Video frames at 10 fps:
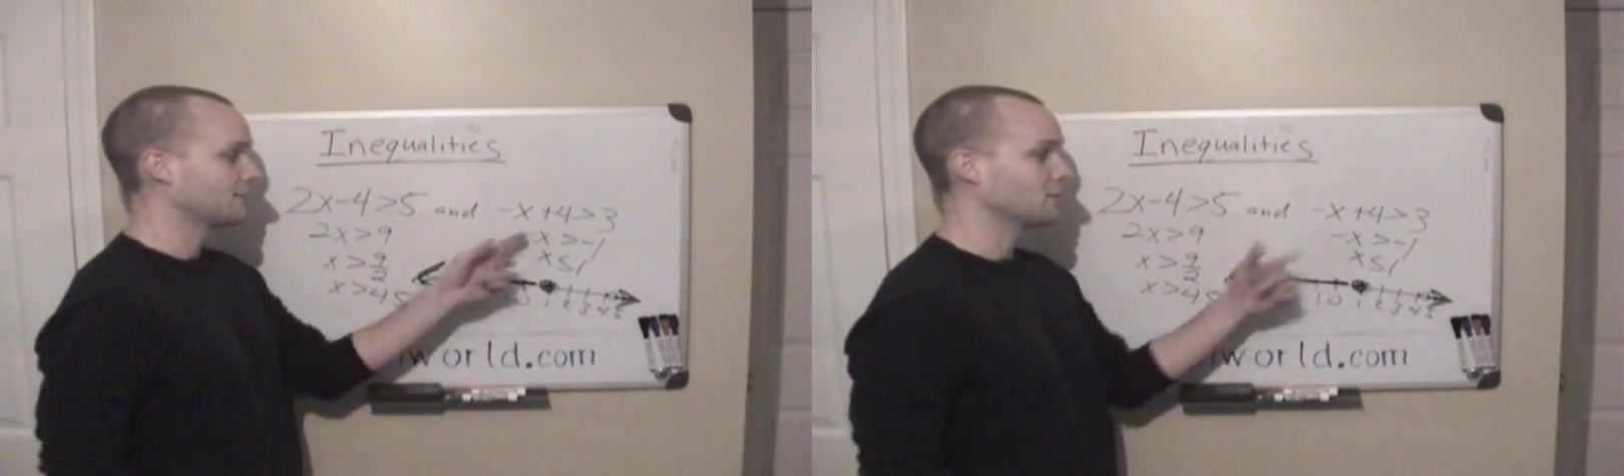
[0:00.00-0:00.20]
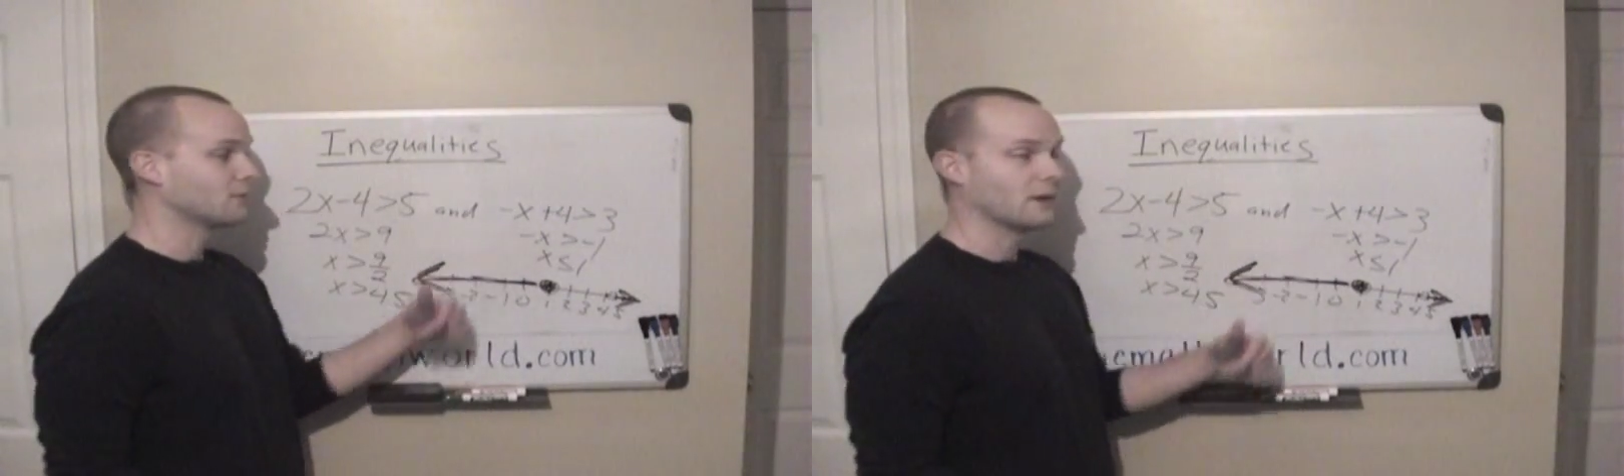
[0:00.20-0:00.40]

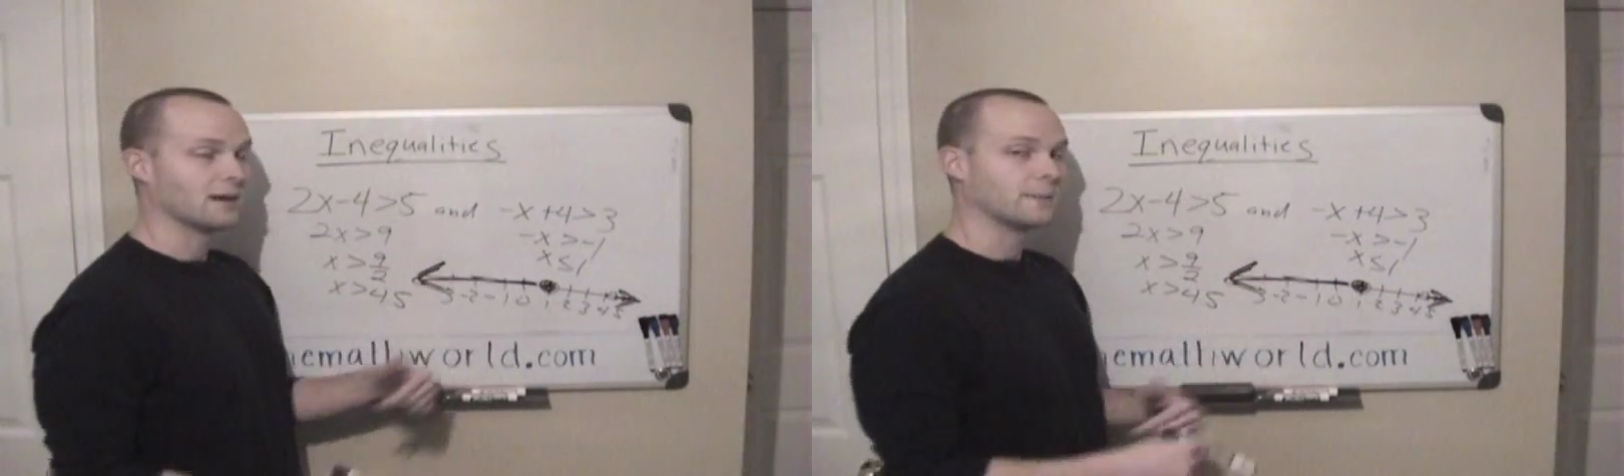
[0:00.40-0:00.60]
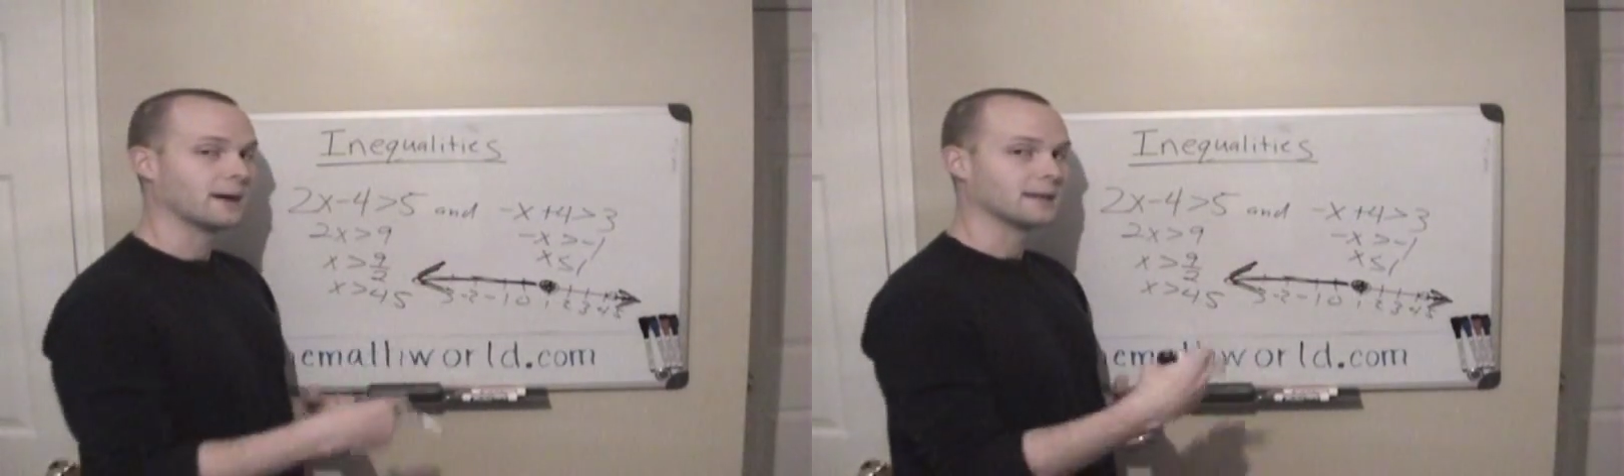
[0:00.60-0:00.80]
If you
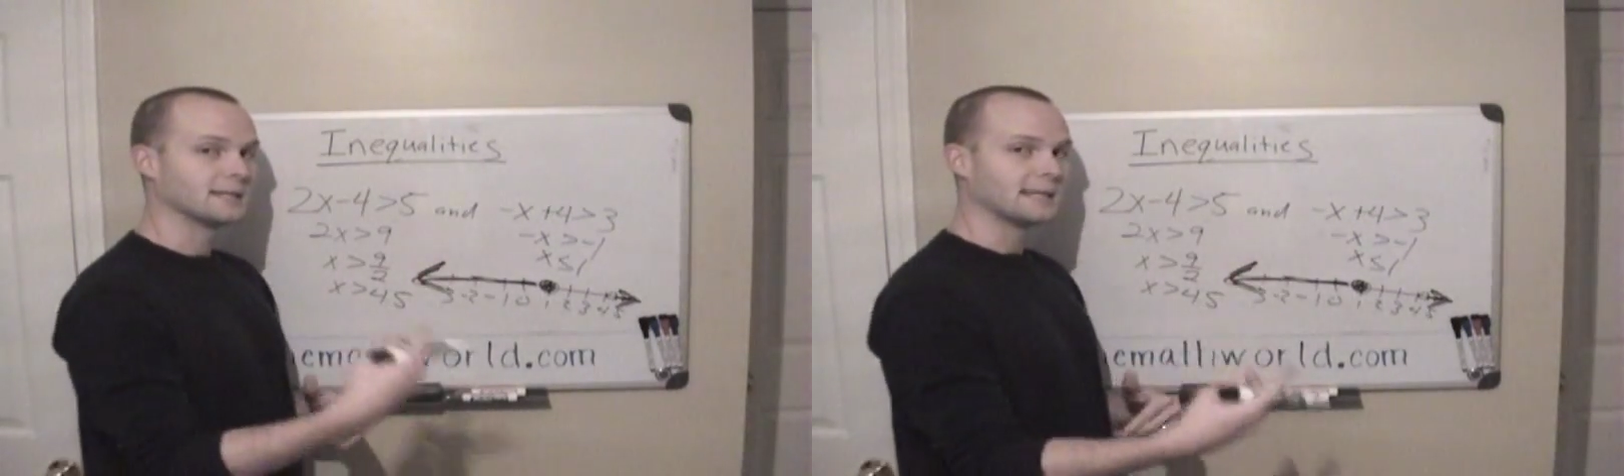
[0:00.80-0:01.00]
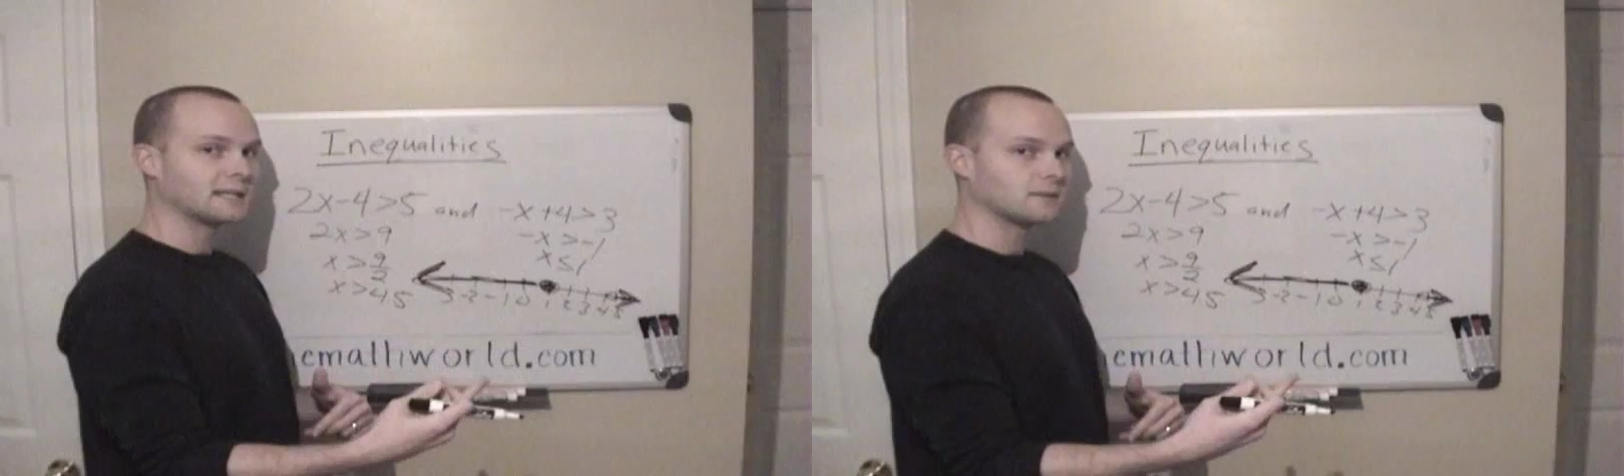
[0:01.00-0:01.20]
divide by
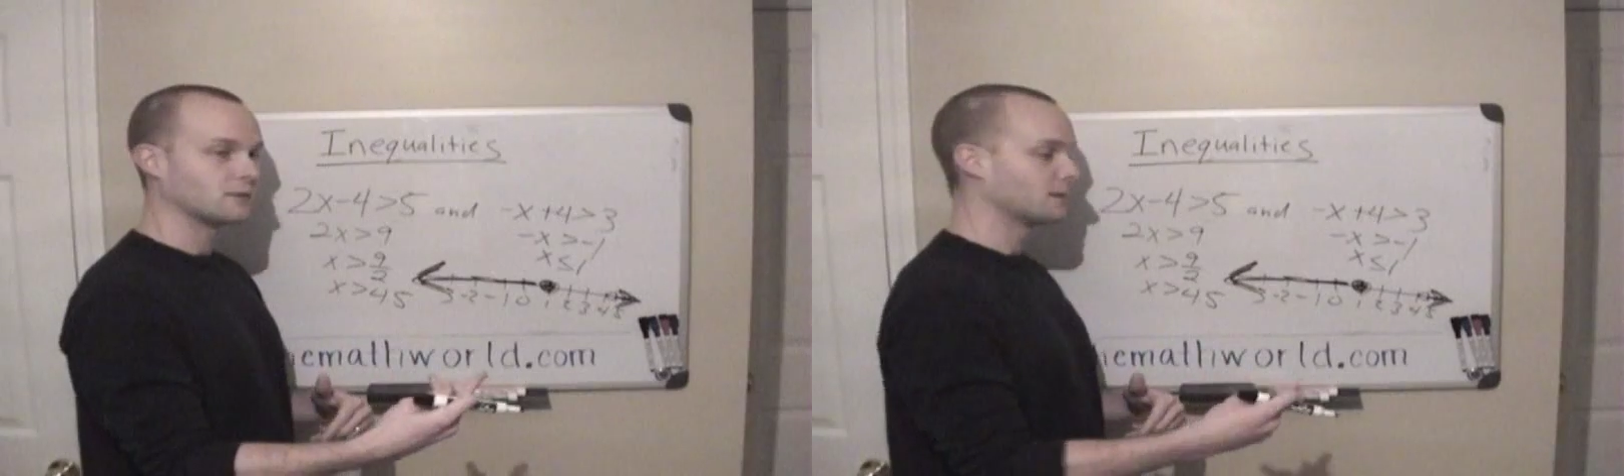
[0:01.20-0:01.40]
a negative